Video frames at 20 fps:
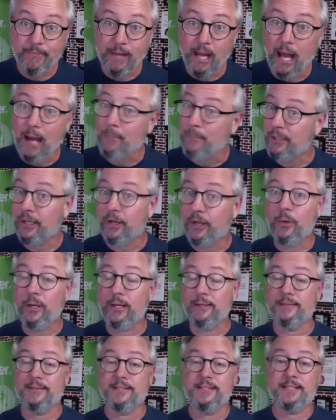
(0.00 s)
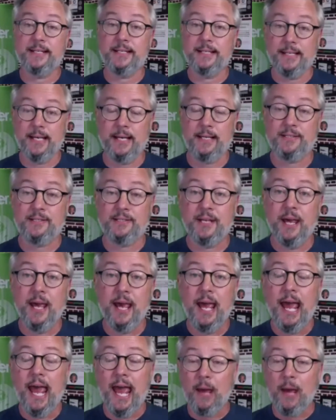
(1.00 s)
I'm going to go ahead and say yes.
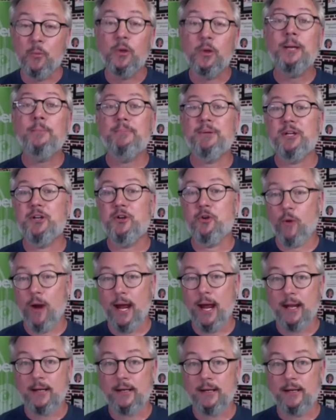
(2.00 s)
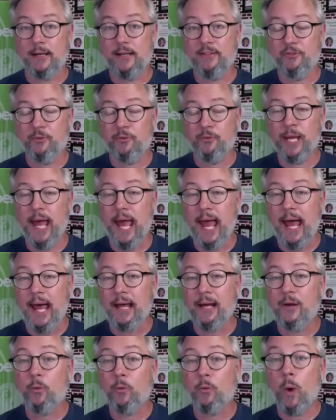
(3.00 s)
And wouldn't it be great if we
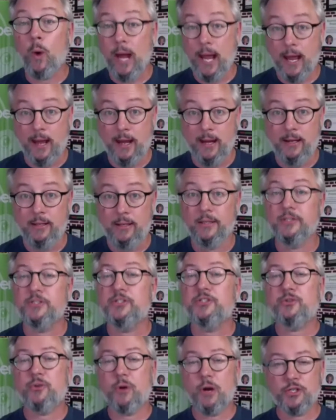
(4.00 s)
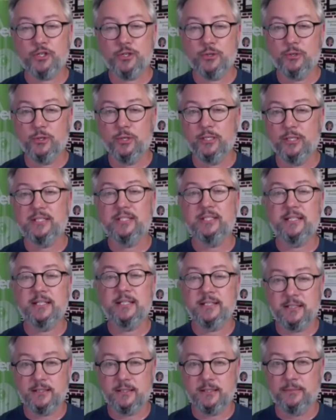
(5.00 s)
had a way, a structure, a
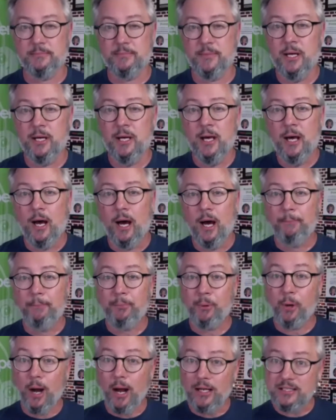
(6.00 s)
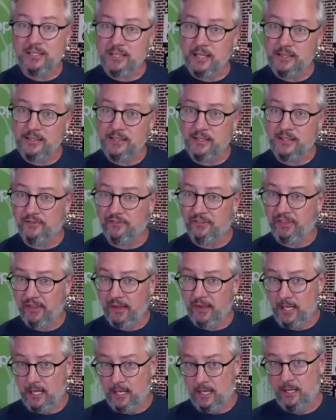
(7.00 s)
system, a process of
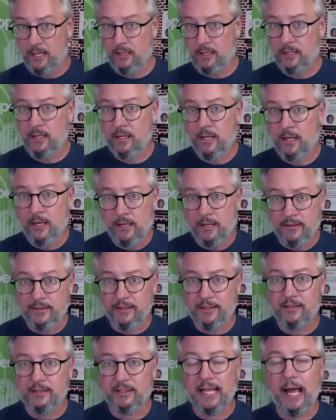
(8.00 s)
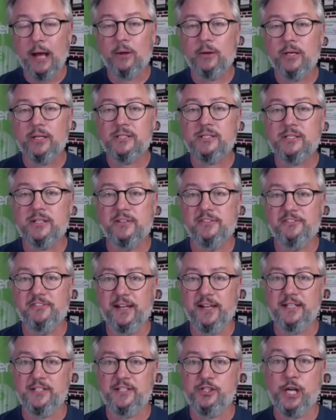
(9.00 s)
thinking that allowed us to
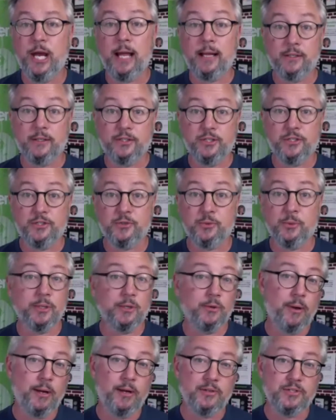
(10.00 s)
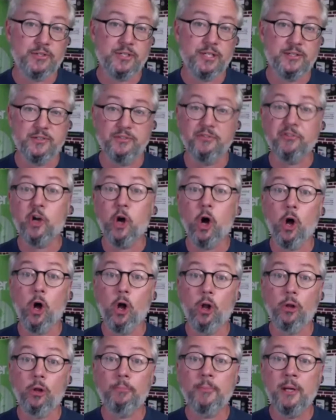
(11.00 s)
face challenges with a greater sense of
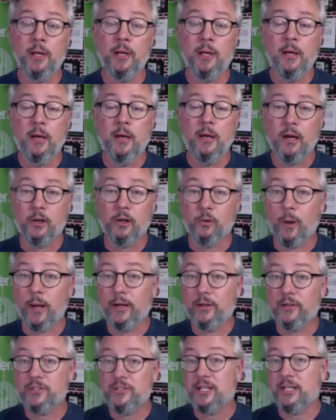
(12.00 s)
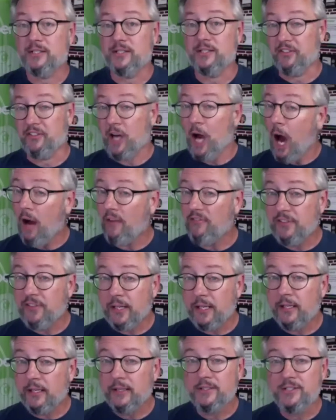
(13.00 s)
calm, a greater sense of
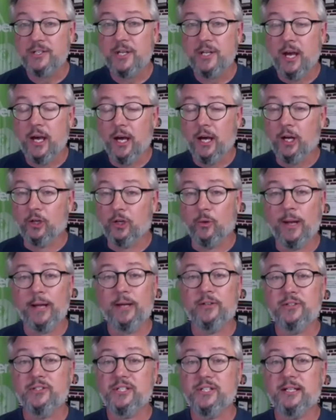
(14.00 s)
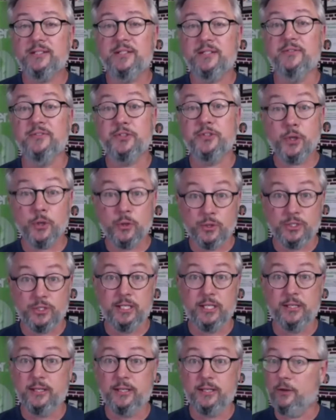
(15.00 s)
confidence, a greater sense of
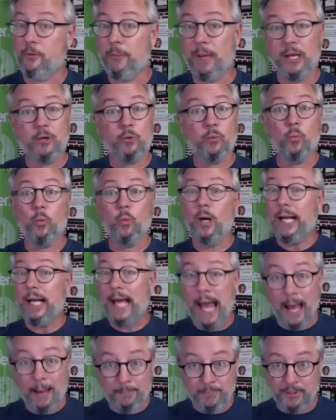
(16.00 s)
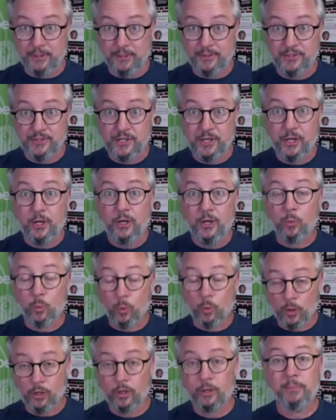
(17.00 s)
certainty that no matter what happens,
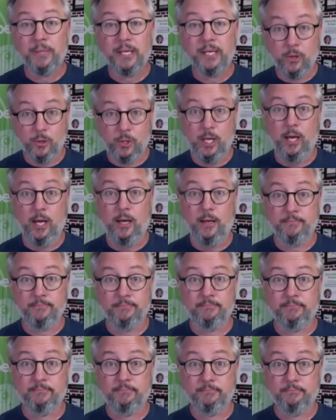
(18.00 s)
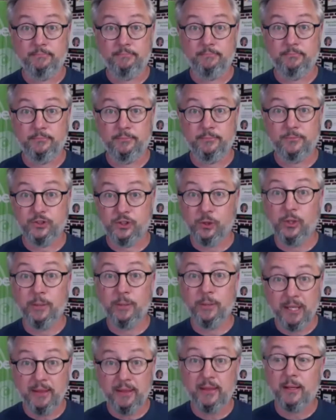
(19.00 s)
we're going to be okay. So give
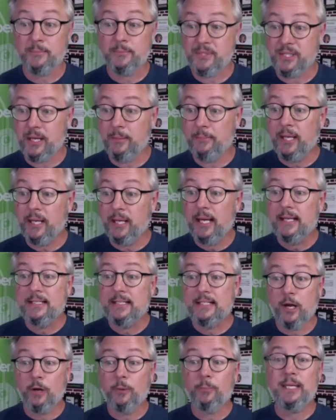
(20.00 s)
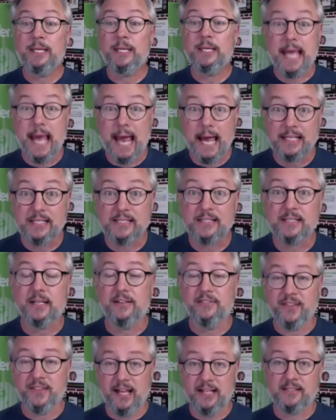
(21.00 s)
me a thumbs up. Tell me yes
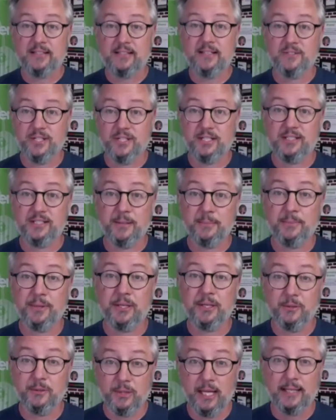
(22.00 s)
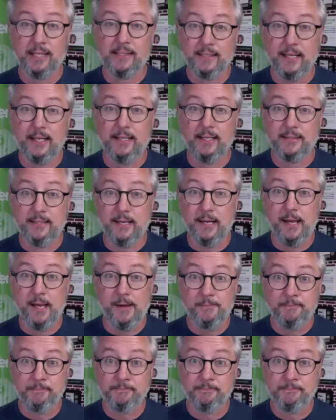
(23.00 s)
if that sounds like something you'd like to get today.